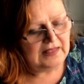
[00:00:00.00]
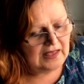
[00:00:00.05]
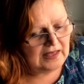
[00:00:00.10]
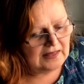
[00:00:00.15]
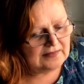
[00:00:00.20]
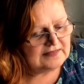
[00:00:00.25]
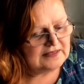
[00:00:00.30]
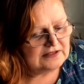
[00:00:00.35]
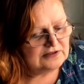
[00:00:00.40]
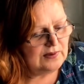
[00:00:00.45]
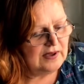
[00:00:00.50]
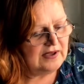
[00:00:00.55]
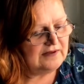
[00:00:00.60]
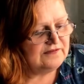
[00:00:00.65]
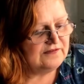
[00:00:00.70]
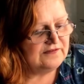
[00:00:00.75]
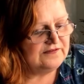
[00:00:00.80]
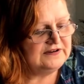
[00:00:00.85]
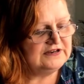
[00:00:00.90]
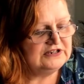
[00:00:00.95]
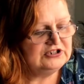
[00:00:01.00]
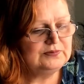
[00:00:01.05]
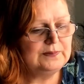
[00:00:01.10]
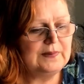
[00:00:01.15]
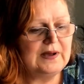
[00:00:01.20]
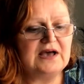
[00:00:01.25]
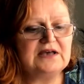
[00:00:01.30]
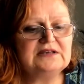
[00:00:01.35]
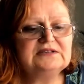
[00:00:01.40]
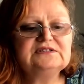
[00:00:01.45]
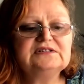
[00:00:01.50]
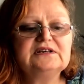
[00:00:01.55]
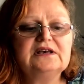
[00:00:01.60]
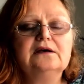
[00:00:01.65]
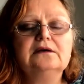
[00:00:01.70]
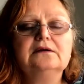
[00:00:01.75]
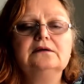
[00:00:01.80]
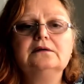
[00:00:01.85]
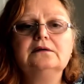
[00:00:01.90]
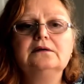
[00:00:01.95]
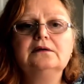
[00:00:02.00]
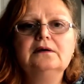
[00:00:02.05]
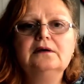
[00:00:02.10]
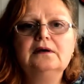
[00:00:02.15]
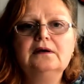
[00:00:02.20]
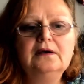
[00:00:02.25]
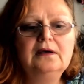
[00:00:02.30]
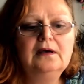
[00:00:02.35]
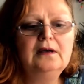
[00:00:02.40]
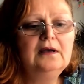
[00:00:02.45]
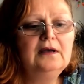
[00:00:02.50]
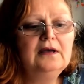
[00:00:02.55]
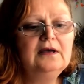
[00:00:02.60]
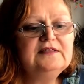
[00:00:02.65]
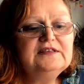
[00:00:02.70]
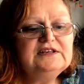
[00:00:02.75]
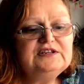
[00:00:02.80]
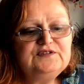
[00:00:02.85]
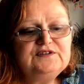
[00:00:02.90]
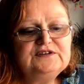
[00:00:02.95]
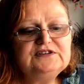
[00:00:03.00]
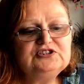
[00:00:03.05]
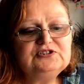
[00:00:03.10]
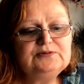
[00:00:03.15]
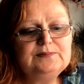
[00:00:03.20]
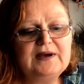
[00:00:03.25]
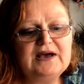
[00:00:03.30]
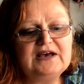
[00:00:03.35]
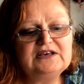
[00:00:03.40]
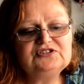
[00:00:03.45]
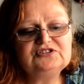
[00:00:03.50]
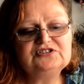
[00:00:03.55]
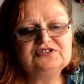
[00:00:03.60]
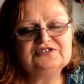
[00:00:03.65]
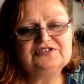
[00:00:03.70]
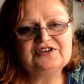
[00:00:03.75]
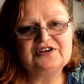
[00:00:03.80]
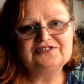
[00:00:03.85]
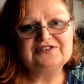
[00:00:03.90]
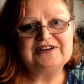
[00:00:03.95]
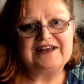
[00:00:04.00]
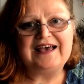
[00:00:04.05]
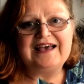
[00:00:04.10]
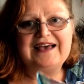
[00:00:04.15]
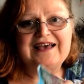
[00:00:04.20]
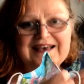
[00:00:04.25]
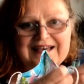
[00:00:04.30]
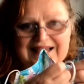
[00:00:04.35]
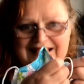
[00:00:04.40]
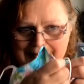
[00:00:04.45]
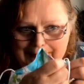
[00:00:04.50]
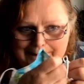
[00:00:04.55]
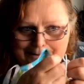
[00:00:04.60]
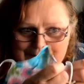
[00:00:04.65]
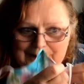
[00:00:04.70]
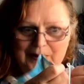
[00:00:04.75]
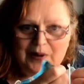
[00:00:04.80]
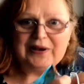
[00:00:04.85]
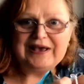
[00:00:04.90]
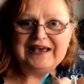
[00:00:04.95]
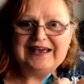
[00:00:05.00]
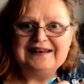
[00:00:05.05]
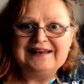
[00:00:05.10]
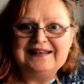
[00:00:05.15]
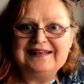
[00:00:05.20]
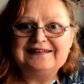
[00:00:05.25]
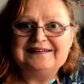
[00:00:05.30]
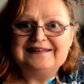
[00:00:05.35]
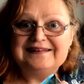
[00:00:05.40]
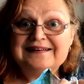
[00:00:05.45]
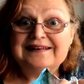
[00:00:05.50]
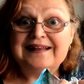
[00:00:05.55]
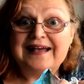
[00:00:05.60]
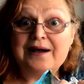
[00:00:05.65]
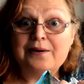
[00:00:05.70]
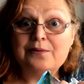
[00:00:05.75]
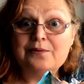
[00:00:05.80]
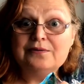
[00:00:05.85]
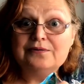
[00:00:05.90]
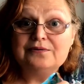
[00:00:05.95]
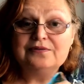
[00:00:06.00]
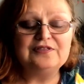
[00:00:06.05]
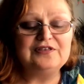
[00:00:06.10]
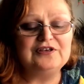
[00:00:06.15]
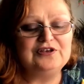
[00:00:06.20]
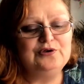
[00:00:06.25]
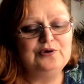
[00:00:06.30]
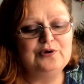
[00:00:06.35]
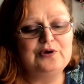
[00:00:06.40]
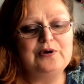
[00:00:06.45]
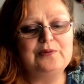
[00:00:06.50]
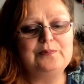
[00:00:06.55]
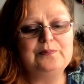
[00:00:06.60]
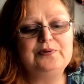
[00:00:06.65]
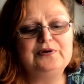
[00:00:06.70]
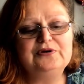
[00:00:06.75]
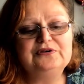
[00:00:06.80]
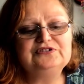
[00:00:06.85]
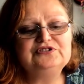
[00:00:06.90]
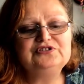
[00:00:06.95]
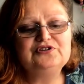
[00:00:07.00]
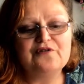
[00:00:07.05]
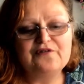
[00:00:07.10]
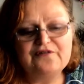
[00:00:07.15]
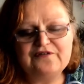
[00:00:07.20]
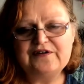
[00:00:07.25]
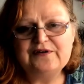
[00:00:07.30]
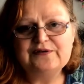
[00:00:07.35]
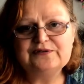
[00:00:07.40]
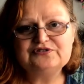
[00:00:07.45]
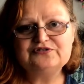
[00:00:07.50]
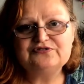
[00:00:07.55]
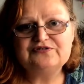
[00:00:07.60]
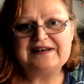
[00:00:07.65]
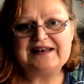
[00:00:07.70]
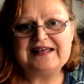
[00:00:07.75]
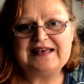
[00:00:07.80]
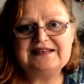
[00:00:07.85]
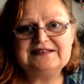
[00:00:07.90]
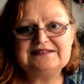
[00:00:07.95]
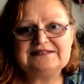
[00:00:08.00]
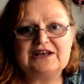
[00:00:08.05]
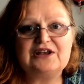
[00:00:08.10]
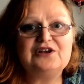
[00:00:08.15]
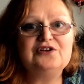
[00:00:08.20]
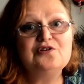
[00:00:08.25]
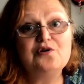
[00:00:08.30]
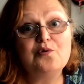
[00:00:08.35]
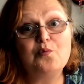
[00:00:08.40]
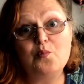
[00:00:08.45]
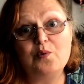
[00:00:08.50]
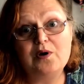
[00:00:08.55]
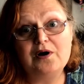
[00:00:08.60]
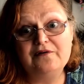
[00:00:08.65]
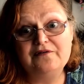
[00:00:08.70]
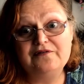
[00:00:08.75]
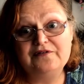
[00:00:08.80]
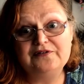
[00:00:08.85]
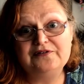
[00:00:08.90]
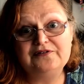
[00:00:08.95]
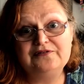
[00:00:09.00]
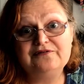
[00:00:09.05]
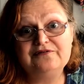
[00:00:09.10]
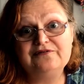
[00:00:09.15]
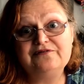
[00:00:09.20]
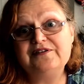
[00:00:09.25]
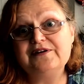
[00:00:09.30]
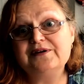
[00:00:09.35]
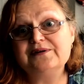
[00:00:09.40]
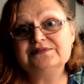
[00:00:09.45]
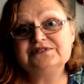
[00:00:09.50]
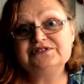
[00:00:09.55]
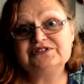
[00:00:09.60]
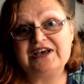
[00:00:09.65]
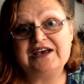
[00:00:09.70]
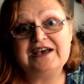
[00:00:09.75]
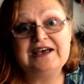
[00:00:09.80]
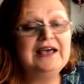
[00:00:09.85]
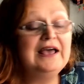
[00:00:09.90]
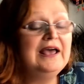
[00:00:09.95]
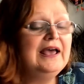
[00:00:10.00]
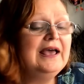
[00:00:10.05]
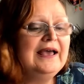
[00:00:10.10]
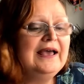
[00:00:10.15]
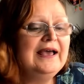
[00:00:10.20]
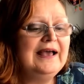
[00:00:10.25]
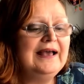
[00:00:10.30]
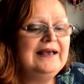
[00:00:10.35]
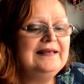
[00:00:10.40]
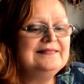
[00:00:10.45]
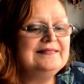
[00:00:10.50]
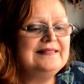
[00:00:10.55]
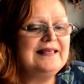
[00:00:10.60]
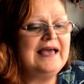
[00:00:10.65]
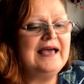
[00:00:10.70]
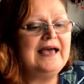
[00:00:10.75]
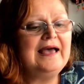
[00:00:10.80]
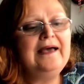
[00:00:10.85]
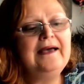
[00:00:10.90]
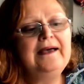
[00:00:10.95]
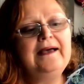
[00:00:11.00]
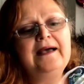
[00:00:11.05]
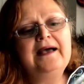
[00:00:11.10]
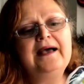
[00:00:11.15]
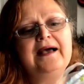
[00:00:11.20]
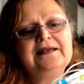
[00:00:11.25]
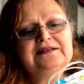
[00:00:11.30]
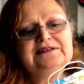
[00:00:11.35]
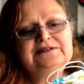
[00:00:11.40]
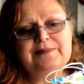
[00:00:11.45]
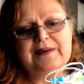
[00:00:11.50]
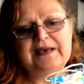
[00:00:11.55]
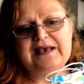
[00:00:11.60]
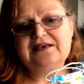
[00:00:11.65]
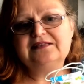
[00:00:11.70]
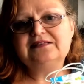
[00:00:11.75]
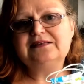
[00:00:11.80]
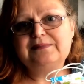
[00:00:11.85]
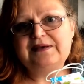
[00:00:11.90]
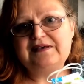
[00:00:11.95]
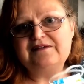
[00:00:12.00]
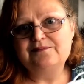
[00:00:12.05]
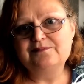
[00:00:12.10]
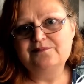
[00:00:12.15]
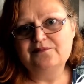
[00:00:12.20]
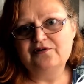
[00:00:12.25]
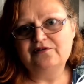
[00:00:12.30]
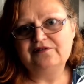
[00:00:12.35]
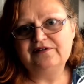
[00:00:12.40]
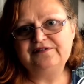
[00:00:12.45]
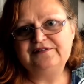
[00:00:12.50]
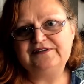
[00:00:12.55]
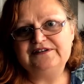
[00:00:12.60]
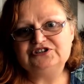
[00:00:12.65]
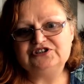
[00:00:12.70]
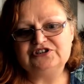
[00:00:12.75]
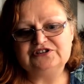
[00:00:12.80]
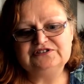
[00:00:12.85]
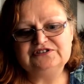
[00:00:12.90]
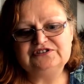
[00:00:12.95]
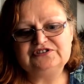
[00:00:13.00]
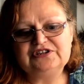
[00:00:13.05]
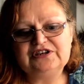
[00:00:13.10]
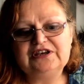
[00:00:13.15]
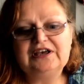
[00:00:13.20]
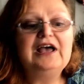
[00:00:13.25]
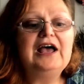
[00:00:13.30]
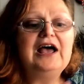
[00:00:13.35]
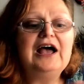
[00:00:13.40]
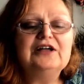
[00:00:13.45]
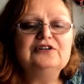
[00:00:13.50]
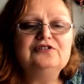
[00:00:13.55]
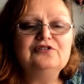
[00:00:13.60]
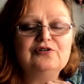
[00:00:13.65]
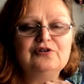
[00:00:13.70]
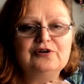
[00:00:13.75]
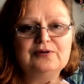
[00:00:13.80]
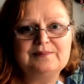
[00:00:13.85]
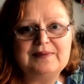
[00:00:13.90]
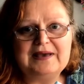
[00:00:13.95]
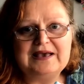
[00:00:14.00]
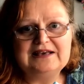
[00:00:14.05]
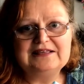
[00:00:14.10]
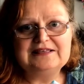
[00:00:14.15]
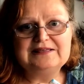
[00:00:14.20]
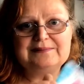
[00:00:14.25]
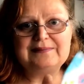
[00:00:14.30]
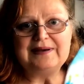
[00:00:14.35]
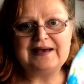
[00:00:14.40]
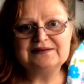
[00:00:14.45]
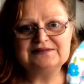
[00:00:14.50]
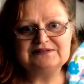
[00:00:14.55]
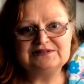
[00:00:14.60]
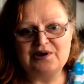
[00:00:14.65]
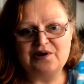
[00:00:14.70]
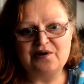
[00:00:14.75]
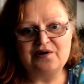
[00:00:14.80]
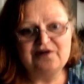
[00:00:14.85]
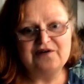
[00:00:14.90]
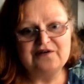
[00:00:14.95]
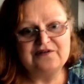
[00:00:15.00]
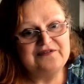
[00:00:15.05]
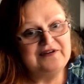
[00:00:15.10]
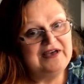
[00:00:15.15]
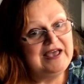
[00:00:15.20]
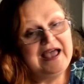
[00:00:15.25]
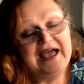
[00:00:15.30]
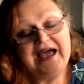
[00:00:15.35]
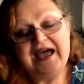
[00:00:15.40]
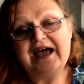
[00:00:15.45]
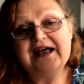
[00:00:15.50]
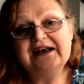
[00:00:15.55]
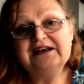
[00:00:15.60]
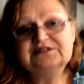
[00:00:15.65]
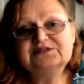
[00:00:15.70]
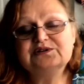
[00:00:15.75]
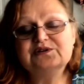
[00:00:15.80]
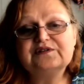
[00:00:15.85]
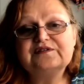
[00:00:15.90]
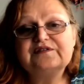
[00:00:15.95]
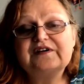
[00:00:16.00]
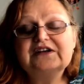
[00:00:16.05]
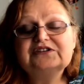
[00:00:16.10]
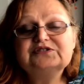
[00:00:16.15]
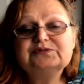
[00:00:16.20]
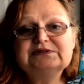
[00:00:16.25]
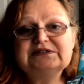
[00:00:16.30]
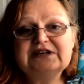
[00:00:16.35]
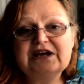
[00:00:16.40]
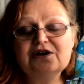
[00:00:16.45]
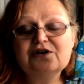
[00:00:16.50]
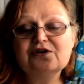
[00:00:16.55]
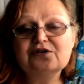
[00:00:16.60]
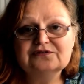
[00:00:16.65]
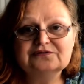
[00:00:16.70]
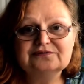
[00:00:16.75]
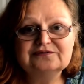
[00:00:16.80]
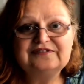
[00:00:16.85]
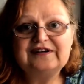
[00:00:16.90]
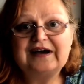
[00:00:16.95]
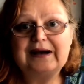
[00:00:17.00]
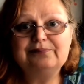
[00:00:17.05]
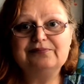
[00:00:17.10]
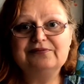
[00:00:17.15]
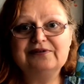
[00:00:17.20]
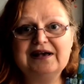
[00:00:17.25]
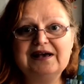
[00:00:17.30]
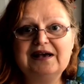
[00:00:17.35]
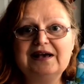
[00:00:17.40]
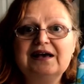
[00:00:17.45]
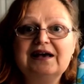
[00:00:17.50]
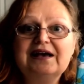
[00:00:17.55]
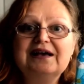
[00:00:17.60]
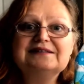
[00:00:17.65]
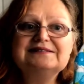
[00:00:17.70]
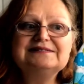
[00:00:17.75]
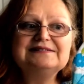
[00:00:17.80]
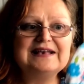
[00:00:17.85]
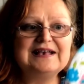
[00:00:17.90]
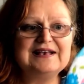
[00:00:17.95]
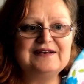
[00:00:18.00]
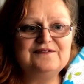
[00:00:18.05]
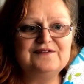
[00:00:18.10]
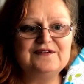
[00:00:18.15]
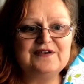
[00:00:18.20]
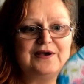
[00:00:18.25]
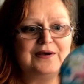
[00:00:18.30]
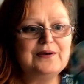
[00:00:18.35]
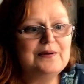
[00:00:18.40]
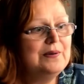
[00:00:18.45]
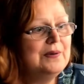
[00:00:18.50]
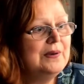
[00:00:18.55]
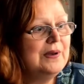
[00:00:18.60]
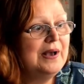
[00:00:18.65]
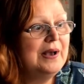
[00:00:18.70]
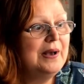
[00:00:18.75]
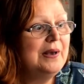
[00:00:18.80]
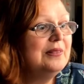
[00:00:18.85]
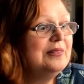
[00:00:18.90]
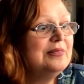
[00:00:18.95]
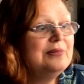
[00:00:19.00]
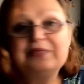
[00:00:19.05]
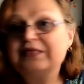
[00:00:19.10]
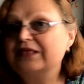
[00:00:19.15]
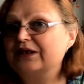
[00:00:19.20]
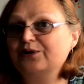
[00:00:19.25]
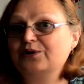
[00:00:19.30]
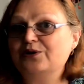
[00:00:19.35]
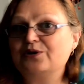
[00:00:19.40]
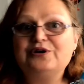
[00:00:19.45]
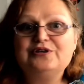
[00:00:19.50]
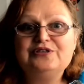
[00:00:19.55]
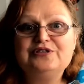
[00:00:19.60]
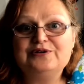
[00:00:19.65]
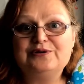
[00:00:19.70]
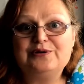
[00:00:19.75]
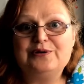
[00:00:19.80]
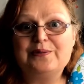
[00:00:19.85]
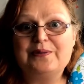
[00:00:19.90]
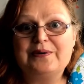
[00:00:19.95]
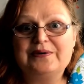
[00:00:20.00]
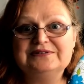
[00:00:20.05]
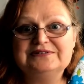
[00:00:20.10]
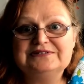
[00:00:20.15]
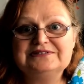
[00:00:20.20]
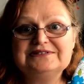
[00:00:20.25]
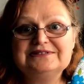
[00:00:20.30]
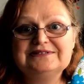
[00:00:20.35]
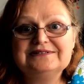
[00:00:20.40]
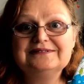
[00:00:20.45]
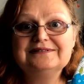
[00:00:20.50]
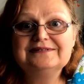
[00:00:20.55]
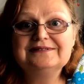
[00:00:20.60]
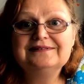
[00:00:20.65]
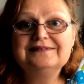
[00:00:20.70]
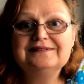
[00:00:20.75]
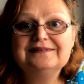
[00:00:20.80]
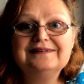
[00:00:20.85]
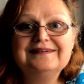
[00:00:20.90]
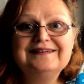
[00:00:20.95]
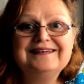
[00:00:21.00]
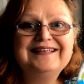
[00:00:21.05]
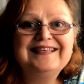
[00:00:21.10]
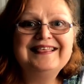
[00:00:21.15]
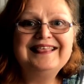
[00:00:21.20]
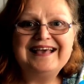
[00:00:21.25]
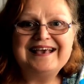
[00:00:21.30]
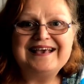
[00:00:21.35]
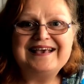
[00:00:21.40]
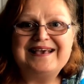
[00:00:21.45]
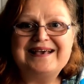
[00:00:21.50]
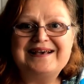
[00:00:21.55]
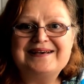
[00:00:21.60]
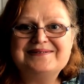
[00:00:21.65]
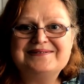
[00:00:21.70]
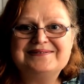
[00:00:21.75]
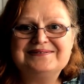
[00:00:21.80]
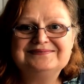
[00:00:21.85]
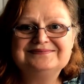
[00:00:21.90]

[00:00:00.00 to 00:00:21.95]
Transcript: And then you have your finished mask. This finished mask has got a pocket in it now that you can put your filter in it, a non-woven filter in there to make them even more efficient. And you can make them out of any sort of 100% cotton fabric to give you the look that you want. Thank you.